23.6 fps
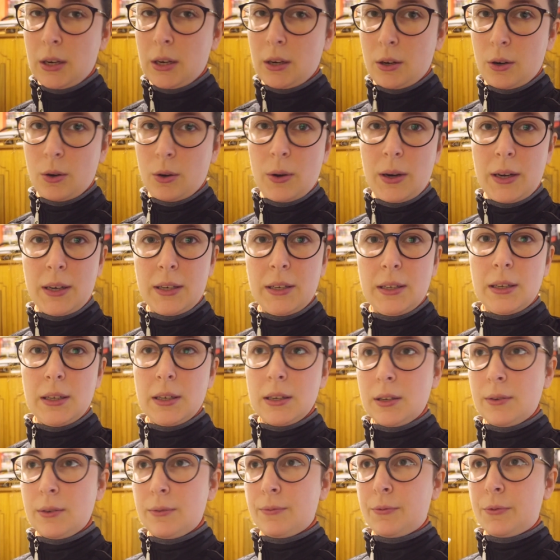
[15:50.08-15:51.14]
No
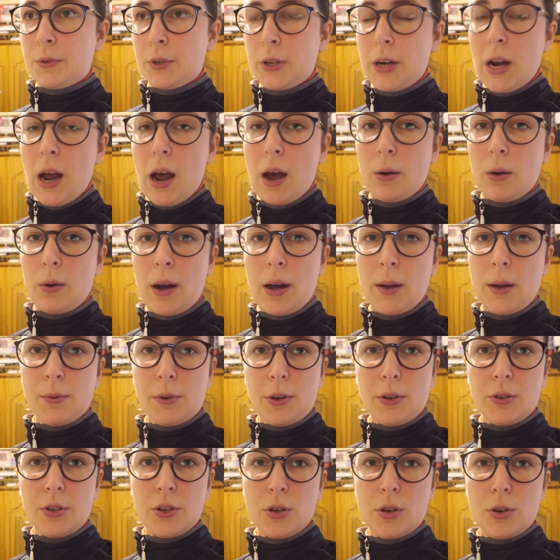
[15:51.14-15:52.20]
idea. For now I'm
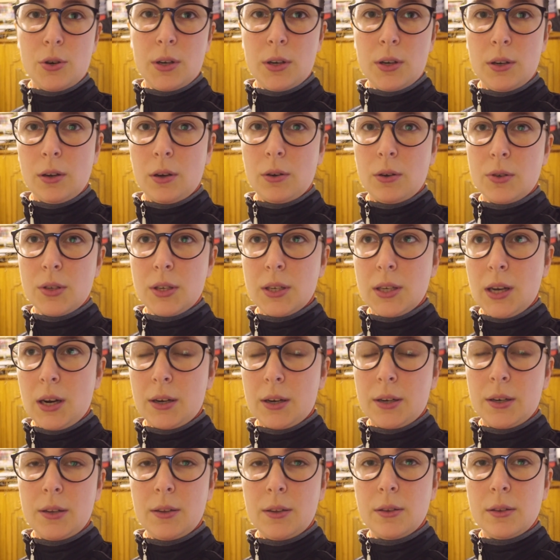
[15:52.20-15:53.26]
concentrating on
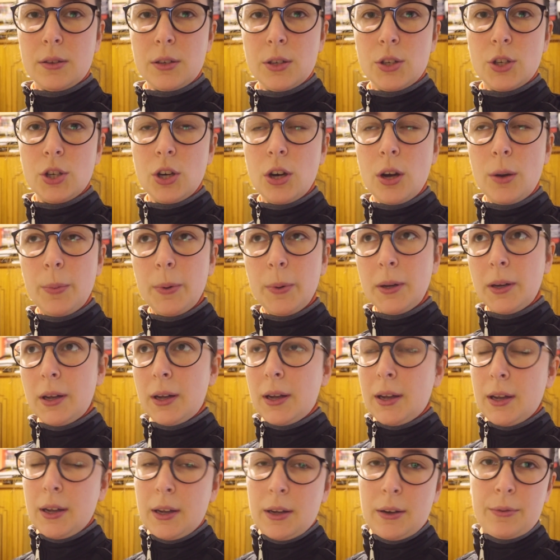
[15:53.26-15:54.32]
starting this job,
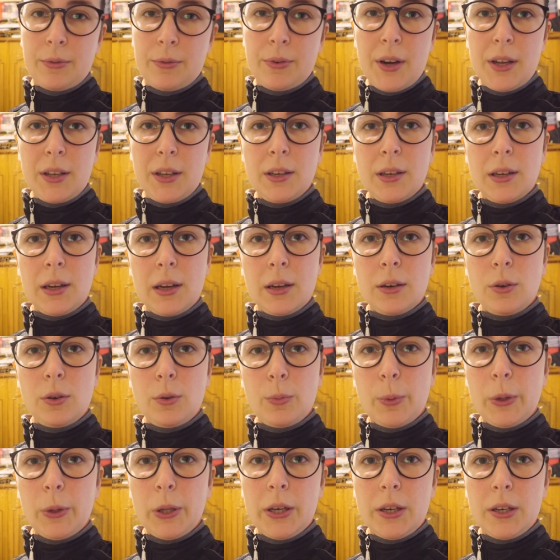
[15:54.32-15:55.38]
finding a new
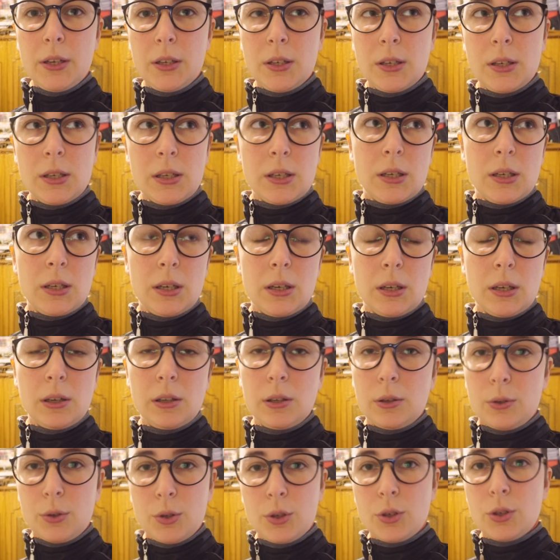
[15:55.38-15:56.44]
place
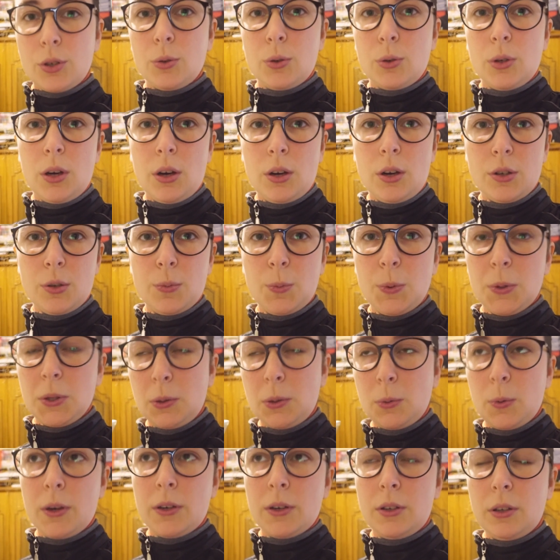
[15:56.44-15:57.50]
closer to the hospital
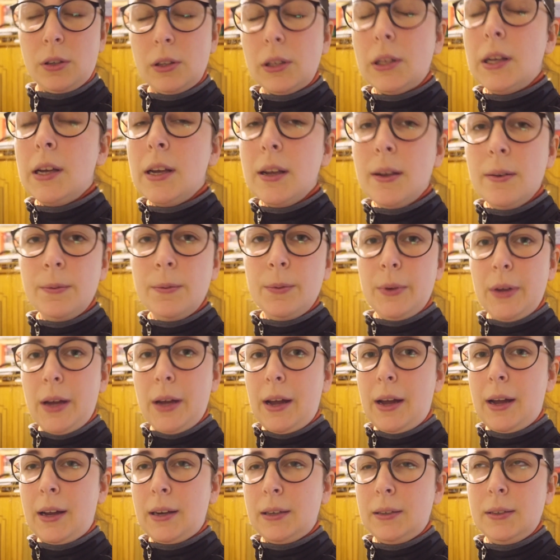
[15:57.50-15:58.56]
where to live,
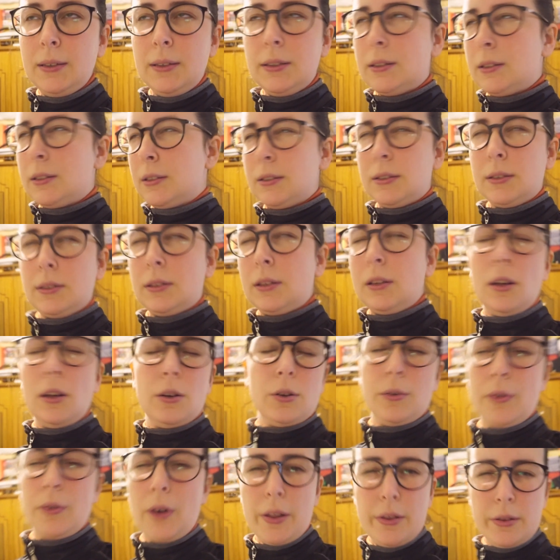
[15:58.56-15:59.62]
and a lot
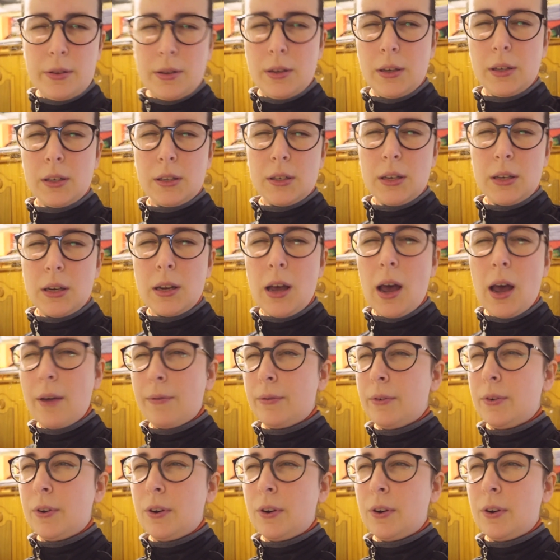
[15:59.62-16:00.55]
of other things that have